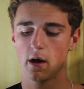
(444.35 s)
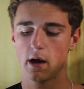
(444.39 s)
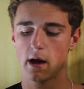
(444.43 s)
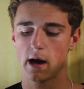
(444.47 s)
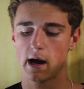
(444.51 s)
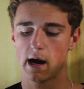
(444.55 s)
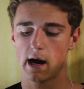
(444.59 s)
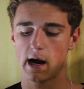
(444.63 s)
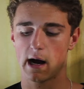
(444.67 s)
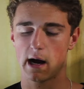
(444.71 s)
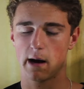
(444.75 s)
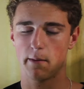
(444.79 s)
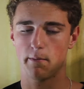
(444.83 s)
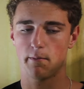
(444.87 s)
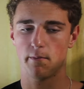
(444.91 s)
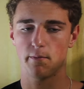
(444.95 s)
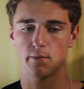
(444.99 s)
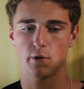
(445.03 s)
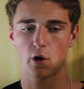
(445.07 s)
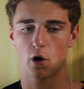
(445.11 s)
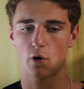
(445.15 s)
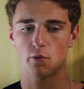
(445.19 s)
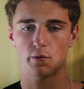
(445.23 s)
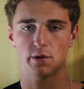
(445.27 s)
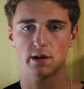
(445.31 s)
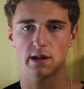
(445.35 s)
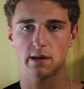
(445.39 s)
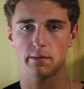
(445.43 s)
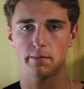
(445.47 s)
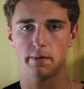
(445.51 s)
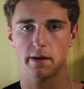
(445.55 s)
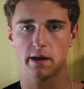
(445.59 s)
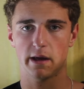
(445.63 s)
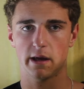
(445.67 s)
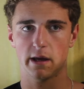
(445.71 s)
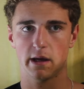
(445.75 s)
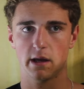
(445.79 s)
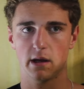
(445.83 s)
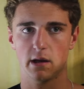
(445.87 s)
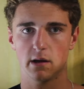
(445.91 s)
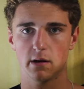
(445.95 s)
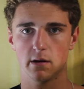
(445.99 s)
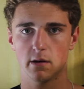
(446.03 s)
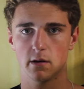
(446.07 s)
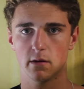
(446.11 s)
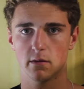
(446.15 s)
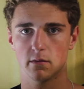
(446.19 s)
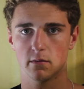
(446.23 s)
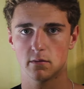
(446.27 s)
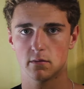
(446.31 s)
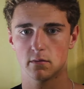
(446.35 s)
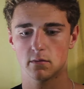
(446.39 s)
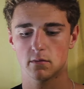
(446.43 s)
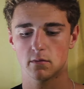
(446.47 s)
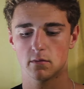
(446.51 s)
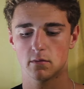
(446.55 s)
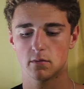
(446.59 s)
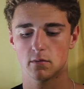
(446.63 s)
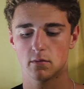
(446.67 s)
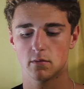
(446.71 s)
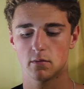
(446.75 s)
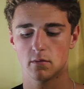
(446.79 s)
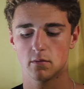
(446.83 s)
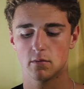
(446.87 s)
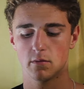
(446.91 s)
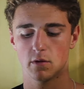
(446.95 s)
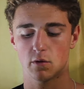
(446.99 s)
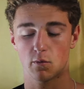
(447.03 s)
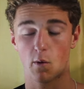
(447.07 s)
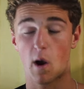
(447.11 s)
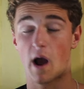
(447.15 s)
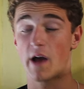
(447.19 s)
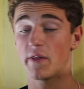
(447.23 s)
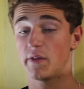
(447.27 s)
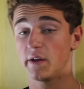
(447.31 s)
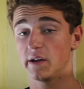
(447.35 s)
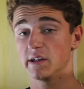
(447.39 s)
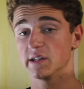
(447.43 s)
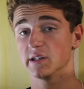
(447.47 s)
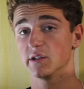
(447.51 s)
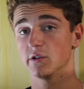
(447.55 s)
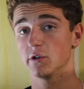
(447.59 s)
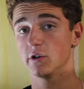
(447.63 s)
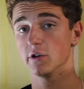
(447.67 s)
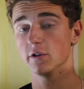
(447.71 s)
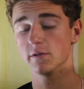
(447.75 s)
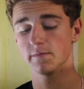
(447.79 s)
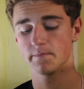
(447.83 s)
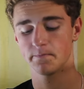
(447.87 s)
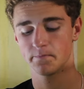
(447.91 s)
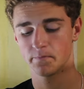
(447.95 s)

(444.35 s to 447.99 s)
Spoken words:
not really be the right thing to do.